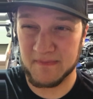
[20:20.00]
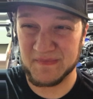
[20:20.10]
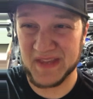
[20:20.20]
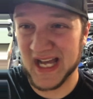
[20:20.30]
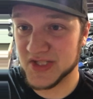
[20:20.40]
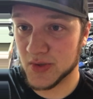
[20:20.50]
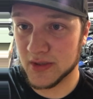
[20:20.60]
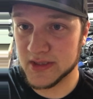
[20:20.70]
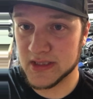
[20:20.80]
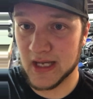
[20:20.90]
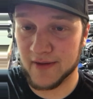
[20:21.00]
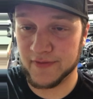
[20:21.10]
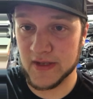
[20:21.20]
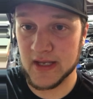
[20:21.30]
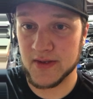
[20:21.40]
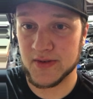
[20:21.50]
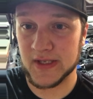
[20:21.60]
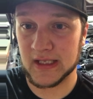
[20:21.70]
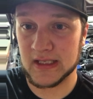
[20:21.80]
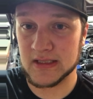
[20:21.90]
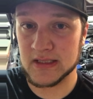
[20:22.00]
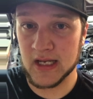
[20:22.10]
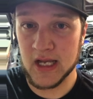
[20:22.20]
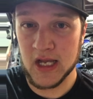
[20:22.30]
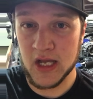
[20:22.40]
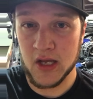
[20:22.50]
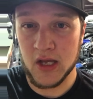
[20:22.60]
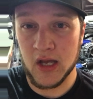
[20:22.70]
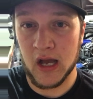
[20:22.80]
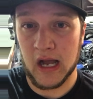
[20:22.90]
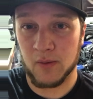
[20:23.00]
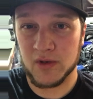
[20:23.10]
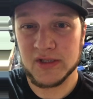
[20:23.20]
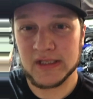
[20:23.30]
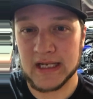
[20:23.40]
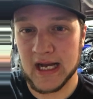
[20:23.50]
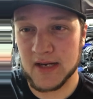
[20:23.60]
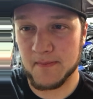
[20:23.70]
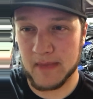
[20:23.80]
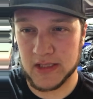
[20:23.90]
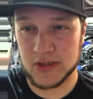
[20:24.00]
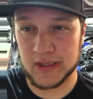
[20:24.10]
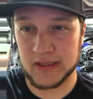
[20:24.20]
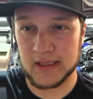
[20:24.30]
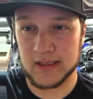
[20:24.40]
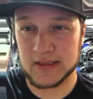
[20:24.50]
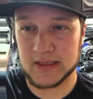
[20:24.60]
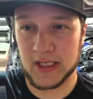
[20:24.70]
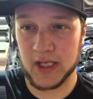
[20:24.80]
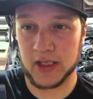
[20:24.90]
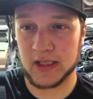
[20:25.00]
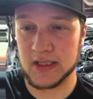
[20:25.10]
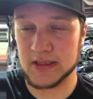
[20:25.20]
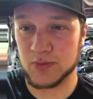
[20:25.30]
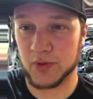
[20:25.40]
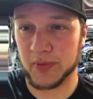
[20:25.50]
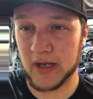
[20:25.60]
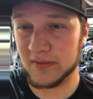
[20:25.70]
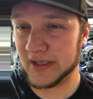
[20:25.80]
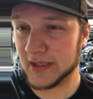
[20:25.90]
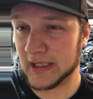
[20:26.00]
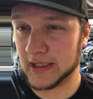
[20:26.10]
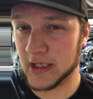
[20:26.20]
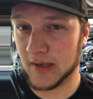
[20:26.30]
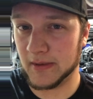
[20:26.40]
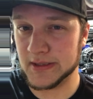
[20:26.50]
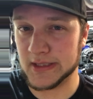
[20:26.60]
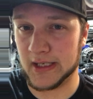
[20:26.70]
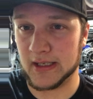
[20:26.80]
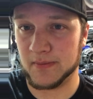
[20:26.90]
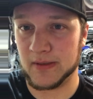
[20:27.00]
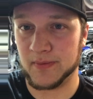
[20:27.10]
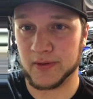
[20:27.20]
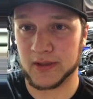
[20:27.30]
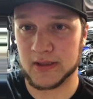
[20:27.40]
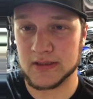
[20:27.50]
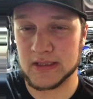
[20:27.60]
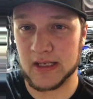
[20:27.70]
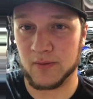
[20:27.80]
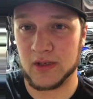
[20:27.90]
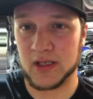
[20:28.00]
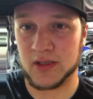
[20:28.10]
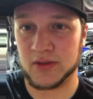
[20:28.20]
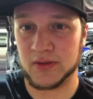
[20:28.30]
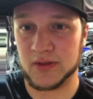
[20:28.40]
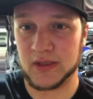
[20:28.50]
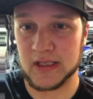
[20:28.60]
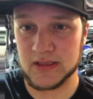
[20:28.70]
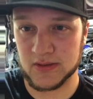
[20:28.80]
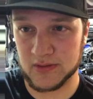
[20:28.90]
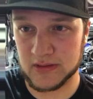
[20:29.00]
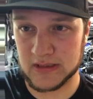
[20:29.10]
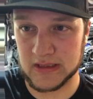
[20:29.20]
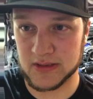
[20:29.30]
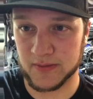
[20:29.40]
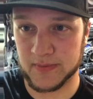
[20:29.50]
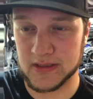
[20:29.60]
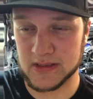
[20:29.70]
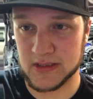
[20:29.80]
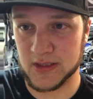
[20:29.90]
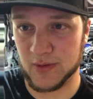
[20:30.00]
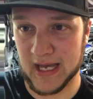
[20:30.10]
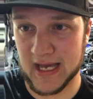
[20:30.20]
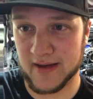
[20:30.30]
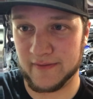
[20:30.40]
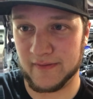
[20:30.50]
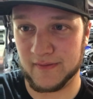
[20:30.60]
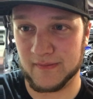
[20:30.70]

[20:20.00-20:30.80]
that sort of stuff. The other thing is, I wanted to kind of mention this because we're probably going to get comments on it. People are going to say, well, you guys own a diesel business, you have